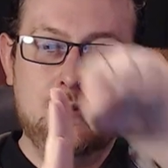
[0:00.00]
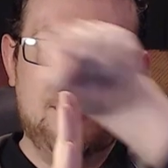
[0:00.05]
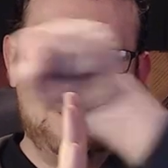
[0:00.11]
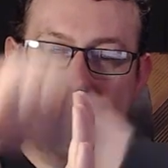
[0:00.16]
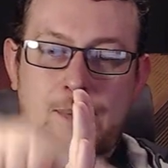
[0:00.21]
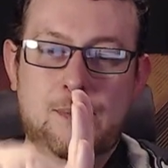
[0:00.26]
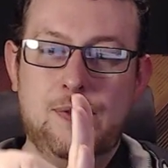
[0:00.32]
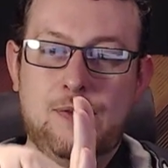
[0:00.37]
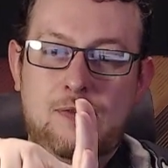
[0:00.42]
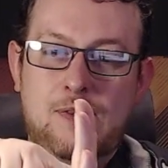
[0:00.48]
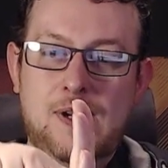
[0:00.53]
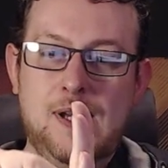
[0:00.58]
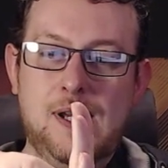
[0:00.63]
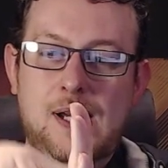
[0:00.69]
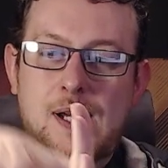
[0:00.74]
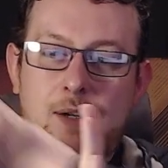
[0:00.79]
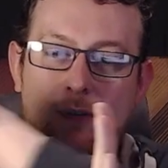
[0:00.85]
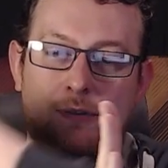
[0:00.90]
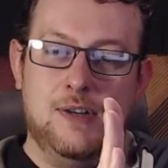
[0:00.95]
frame
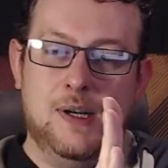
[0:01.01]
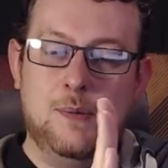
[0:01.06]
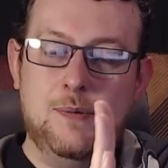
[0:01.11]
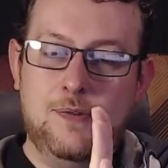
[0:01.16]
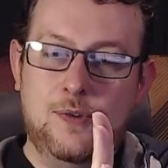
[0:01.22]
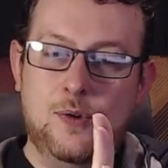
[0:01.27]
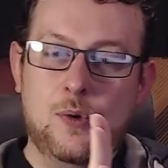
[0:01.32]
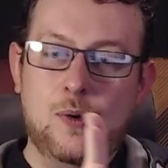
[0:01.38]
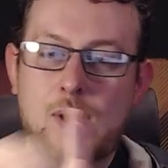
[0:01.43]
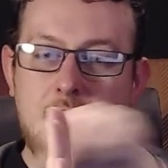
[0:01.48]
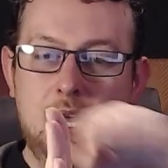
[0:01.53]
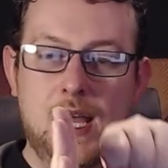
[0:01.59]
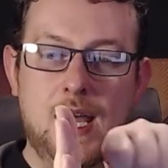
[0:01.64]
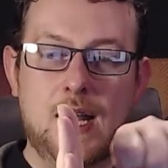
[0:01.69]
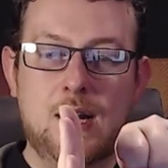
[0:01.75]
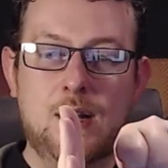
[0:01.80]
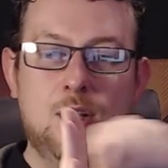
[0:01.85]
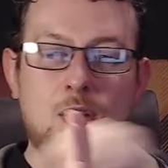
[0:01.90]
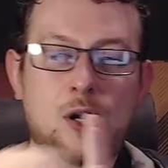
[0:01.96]
3, frame 4,
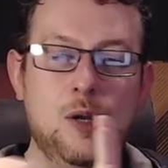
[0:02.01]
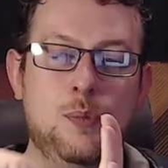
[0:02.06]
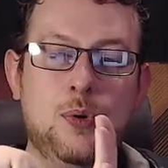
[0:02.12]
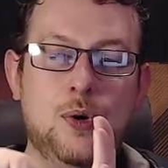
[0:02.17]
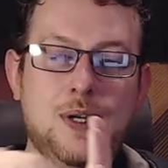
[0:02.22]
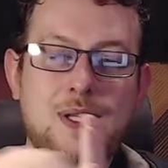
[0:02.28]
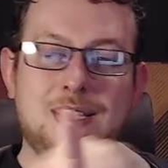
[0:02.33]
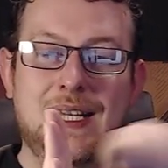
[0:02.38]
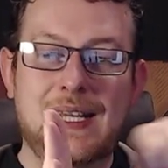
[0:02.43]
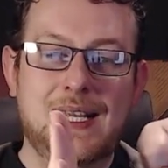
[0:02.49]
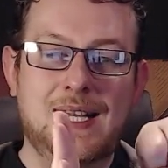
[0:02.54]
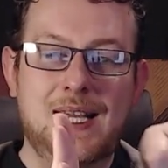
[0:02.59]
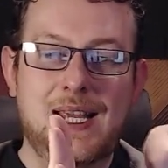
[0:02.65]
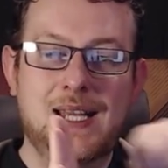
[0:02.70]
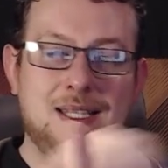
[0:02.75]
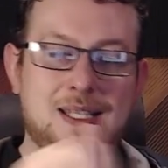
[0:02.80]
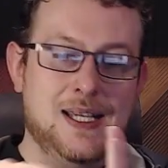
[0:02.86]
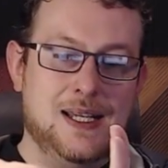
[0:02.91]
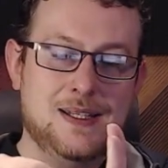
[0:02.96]
and at no point did it
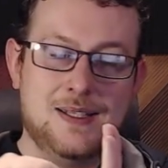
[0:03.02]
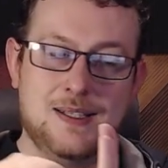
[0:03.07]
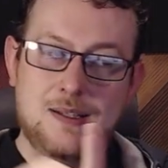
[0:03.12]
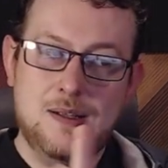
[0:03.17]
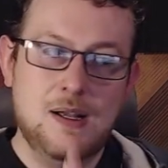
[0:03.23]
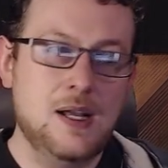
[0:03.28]
hit it.